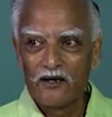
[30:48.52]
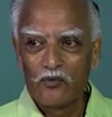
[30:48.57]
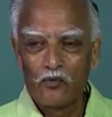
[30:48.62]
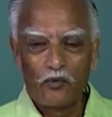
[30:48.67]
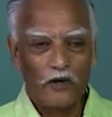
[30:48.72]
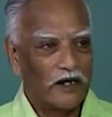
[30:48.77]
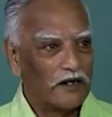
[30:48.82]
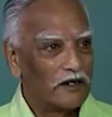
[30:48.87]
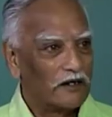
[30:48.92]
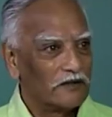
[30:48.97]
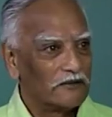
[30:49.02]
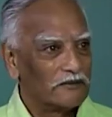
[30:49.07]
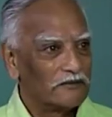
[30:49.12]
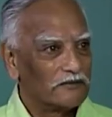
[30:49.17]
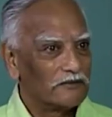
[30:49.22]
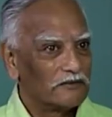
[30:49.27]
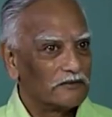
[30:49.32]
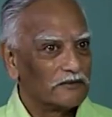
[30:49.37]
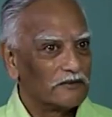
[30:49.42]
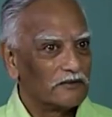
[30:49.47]
when
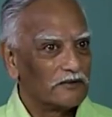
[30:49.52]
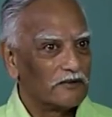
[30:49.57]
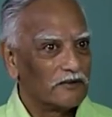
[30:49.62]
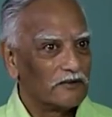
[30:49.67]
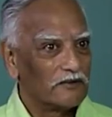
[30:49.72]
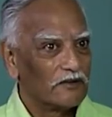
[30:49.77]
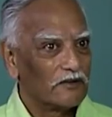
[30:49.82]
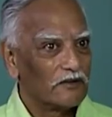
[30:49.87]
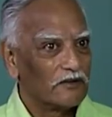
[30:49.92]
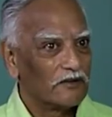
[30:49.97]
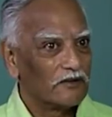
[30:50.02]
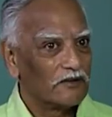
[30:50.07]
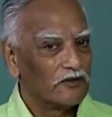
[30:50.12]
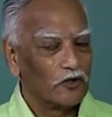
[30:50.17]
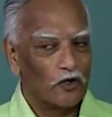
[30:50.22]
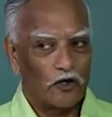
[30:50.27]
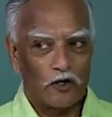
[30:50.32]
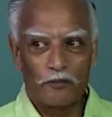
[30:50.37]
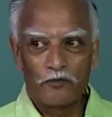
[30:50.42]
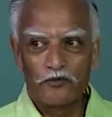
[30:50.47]

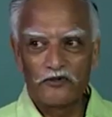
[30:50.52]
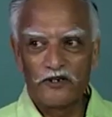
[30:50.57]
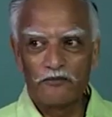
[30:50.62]
Europe